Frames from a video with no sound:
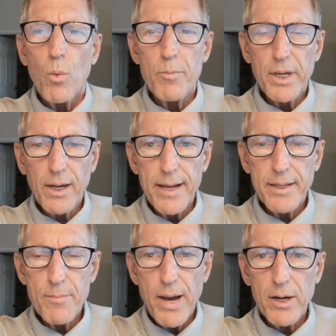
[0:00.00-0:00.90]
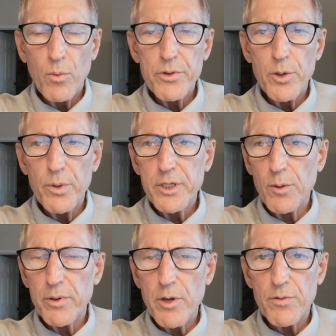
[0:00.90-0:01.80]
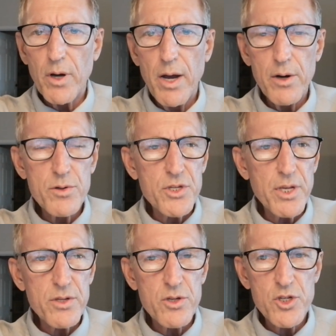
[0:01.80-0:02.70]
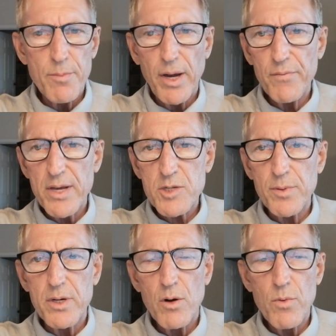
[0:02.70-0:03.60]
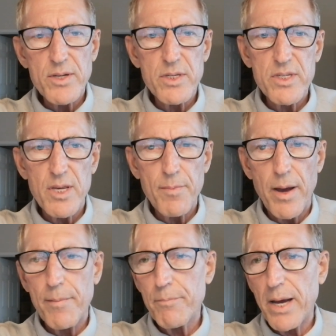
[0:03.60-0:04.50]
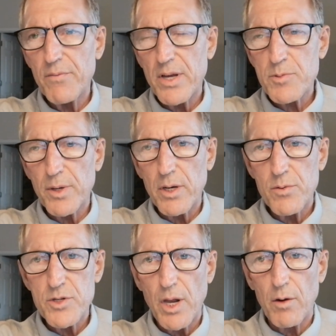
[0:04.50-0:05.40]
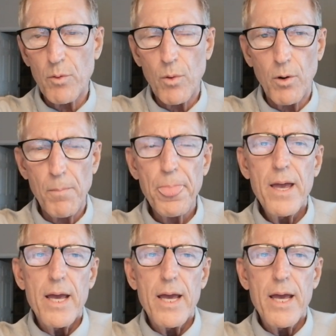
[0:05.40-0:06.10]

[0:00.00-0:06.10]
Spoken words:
We'd be glad to get back with you. We deal with over 100 citizenship by investment, residency by investment countries all over the world.